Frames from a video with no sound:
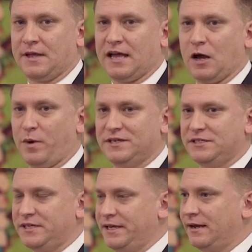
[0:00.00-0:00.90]
How we
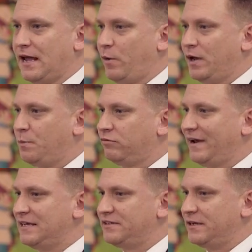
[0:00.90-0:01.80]
see it, how we
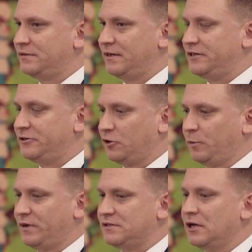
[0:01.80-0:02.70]
appraise it,
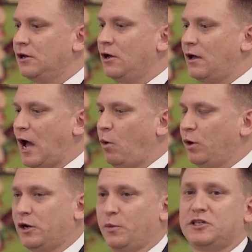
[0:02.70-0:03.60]
determines how
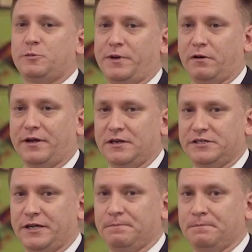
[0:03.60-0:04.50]
we're going to
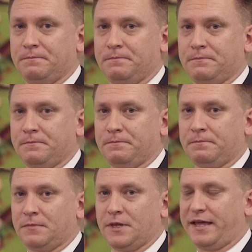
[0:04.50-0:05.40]
experience it.
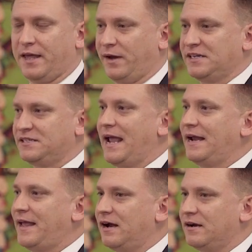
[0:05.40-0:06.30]
A kid who gets an
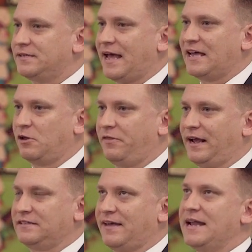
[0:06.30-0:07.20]
88 on a test who
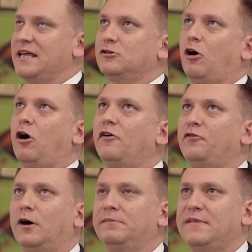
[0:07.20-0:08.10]
thinks that is
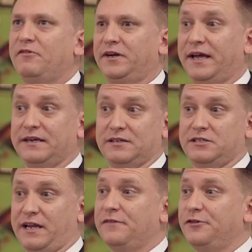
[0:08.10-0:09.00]
awful, I'm never going to get into
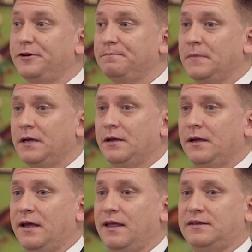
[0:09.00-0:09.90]
Stanford,
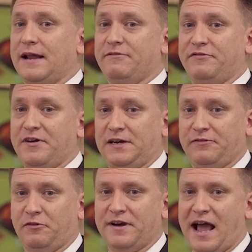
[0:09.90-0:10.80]
is going to have a very
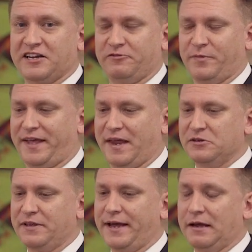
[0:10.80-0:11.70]
different reaction from a kid
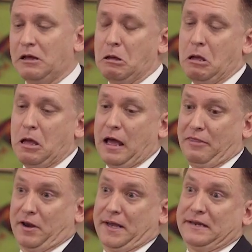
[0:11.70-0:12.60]
who's like,
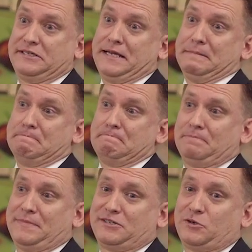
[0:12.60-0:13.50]
I thought I got a C.
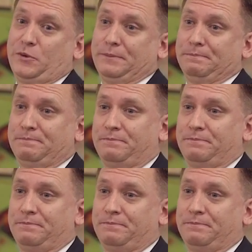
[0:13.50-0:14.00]
That's cool.